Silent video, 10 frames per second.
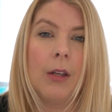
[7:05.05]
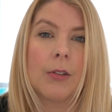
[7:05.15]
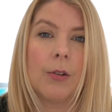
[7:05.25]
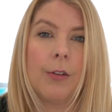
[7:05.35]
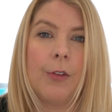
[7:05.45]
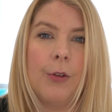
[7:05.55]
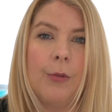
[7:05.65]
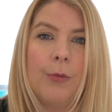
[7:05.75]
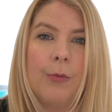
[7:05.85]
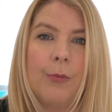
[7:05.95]
So if
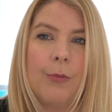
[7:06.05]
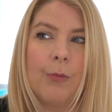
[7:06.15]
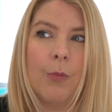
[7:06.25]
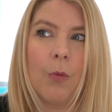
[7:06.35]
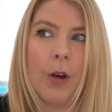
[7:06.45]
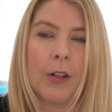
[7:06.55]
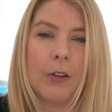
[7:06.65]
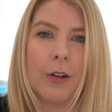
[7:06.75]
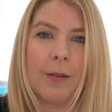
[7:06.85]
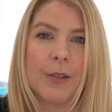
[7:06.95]
you want to
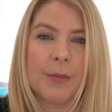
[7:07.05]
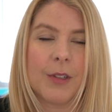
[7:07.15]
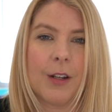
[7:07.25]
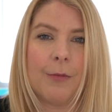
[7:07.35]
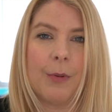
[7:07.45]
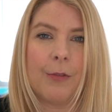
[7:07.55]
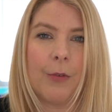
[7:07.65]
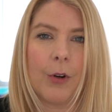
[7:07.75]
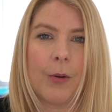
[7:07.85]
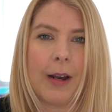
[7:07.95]
look up some stuff
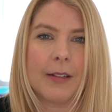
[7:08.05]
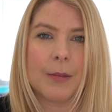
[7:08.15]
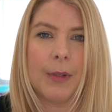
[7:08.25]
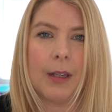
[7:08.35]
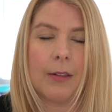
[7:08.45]
before you ask me,